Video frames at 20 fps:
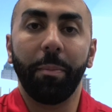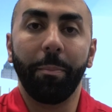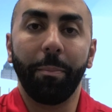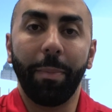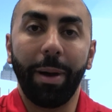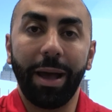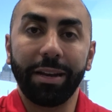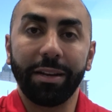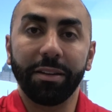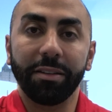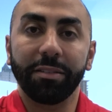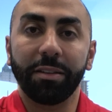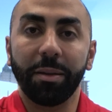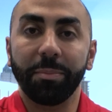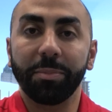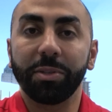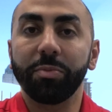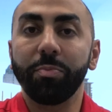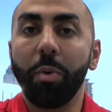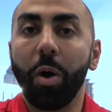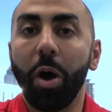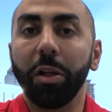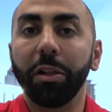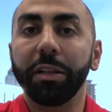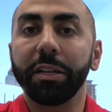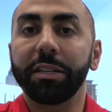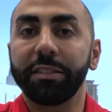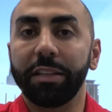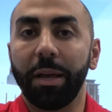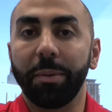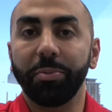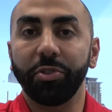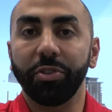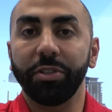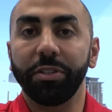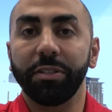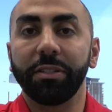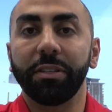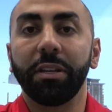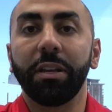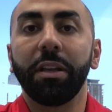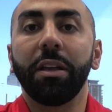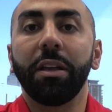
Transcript: minus some small exceptions.